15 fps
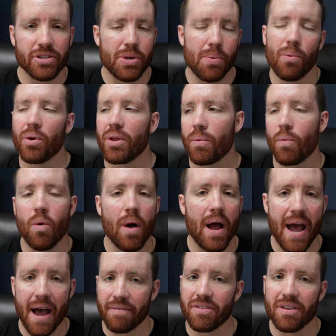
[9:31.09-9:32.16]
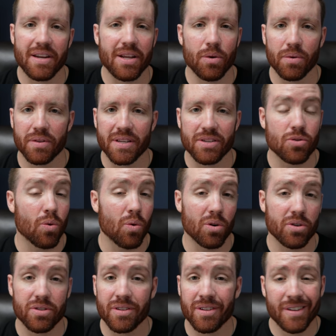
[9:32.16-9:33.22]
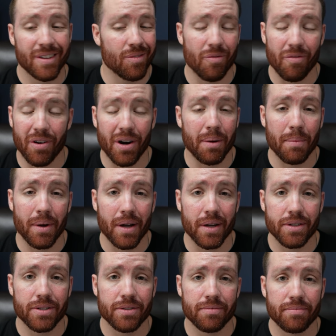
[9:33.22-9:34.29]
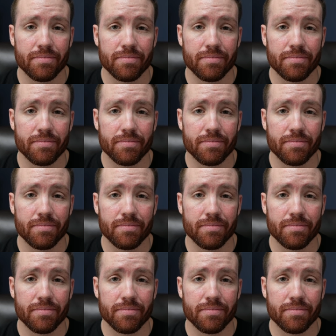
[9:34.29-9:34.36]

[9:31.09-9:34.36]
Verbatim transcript: so you really won't have to deal with these tourists very much.